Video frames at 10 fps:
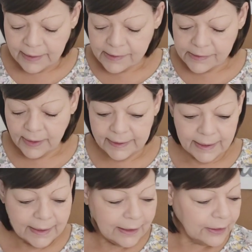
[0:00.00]
So I
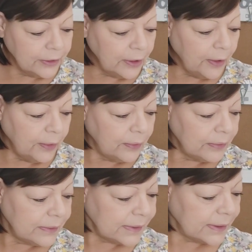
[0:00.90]
did get
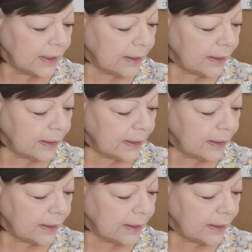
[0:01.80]
those,